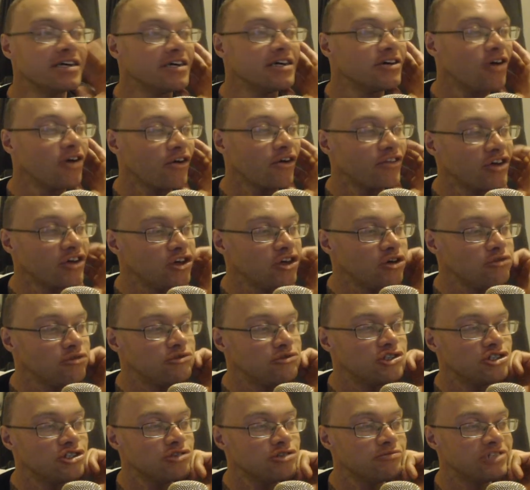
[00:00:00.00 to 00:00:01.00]
On the
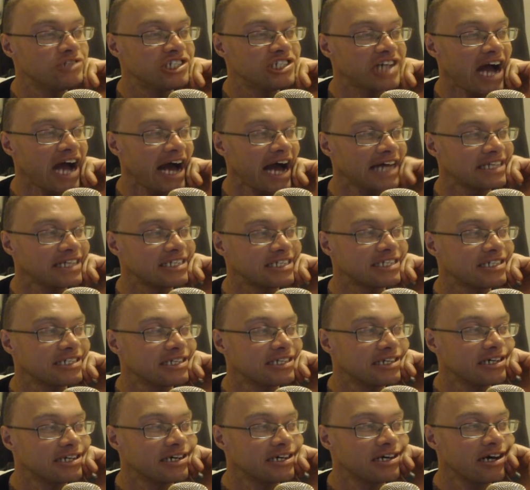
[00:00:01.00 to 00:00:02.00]
YouTube chat,
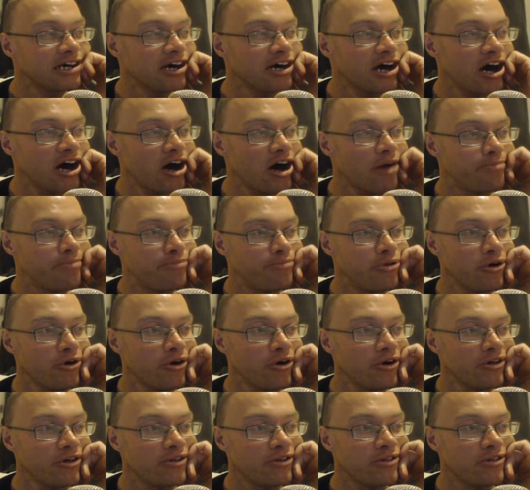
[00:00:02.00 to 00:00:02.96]
put